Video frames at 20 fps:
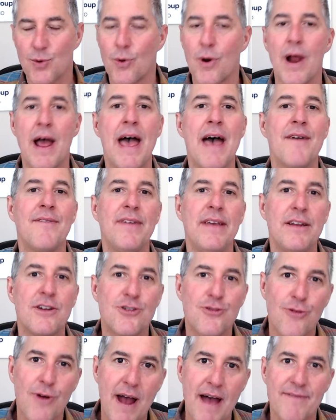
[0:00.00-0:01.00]
or a heavy
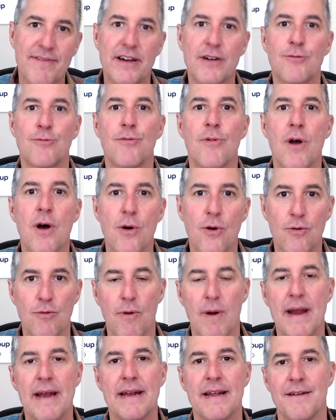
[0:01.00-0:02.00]
trafficked road
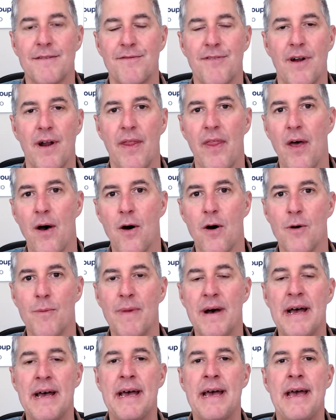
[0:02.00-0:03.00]
right in front of the home.